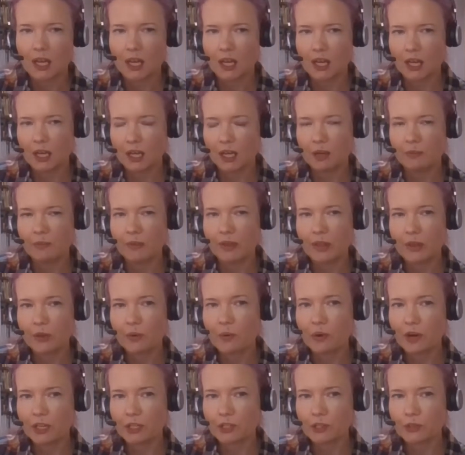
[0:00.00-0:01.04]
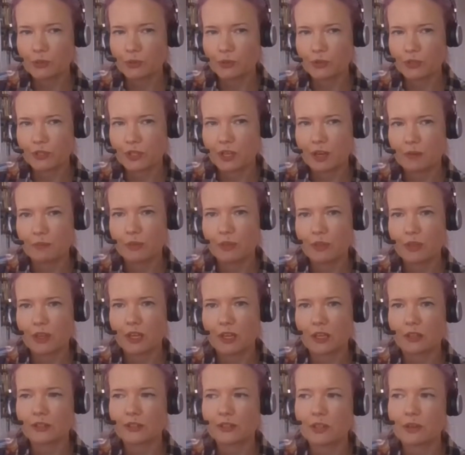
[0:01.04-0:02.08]
Um, and they're quite short term
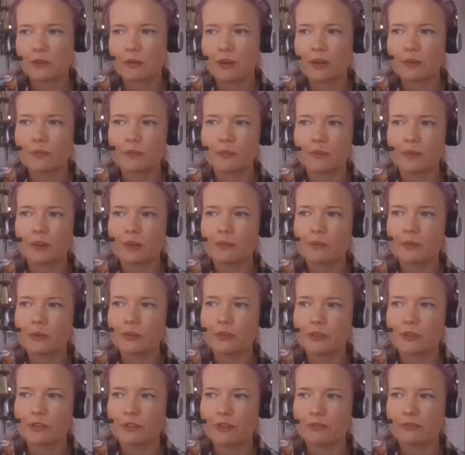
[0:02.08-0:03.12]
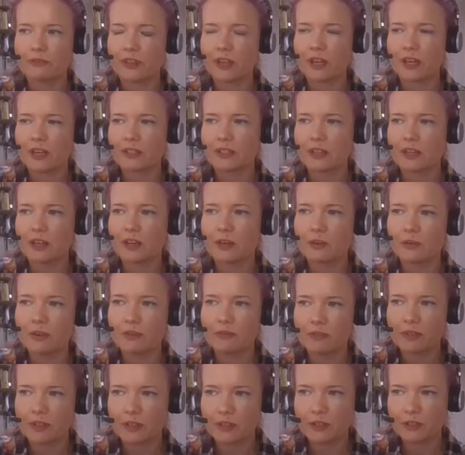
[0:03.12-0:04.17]
things. So I, I wonder if there's an
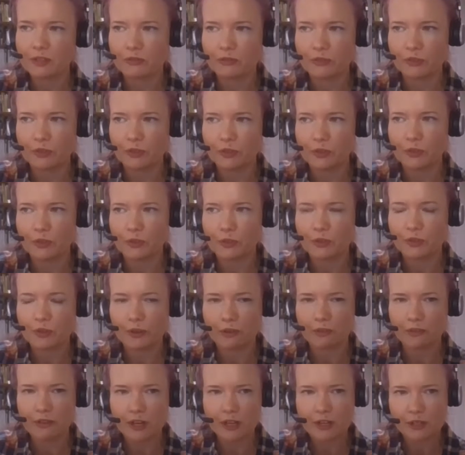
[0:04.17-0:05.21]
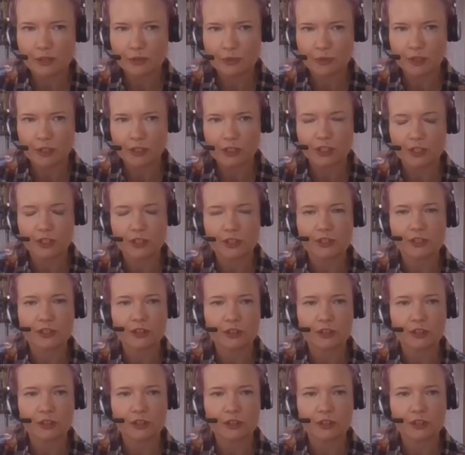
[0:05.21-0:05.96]
equivalent for career switchers.